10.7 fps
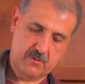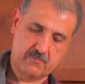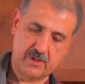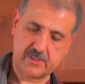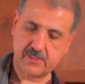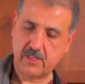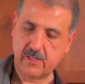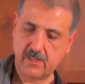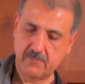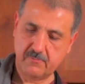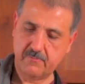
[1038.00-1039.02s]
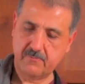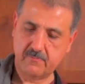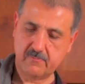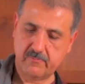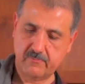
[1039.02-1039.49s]
Mix that up.
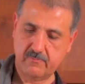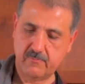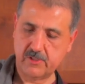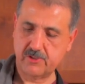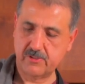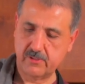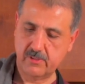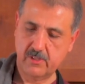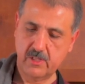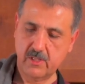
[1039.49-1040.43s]
Make sure